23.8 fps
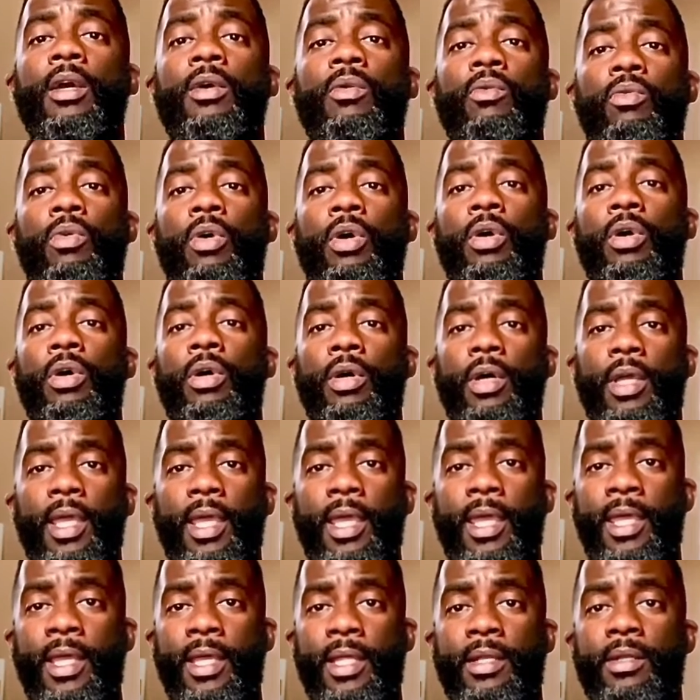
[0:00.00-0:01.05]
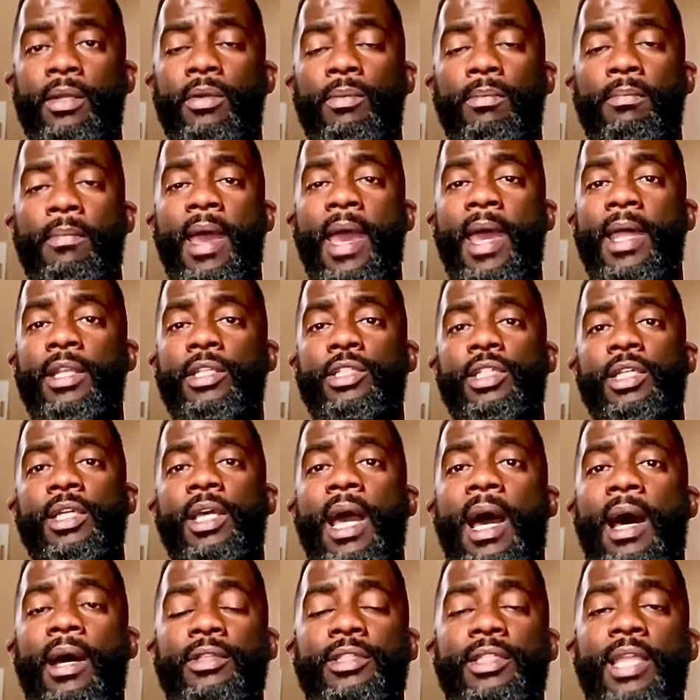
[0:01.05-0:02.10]
we're in managing
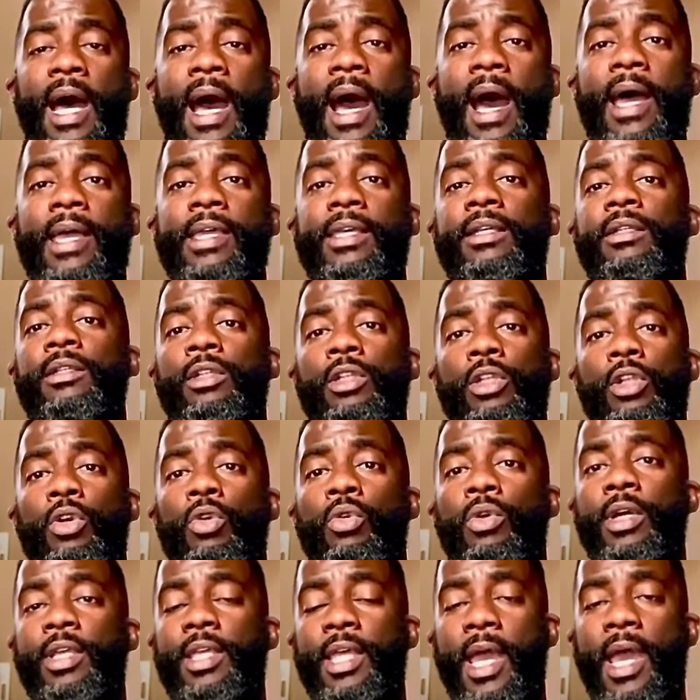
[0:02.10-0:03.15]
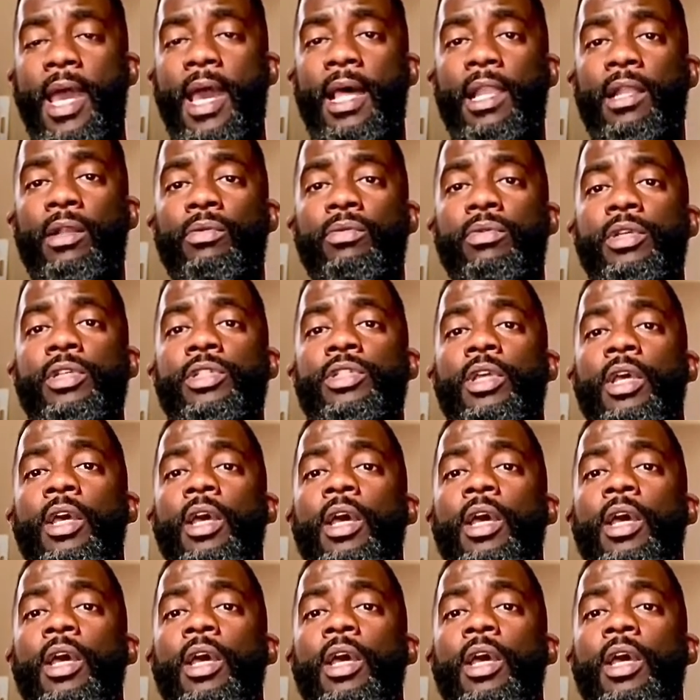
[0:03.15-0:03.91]
our diet, lower calories,